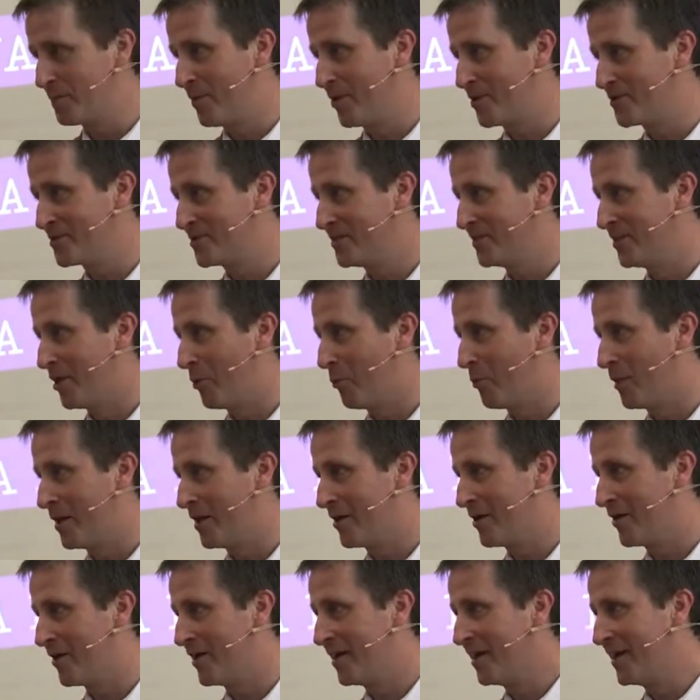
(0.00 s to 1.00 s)
person that we
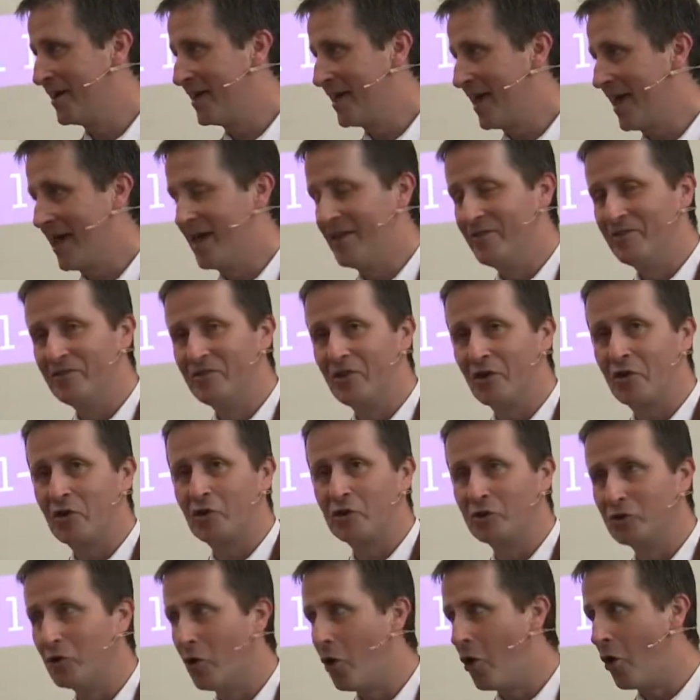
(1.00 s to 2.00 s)
are in the
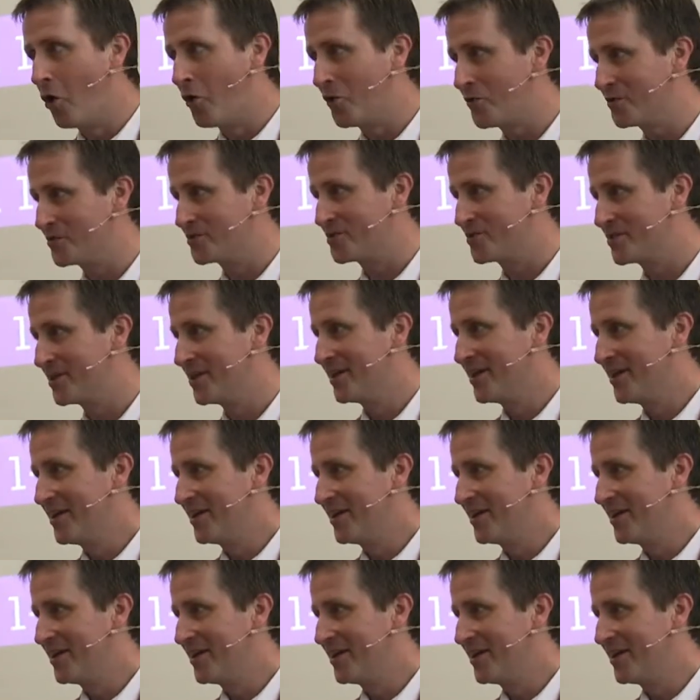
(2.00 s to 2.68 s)
claws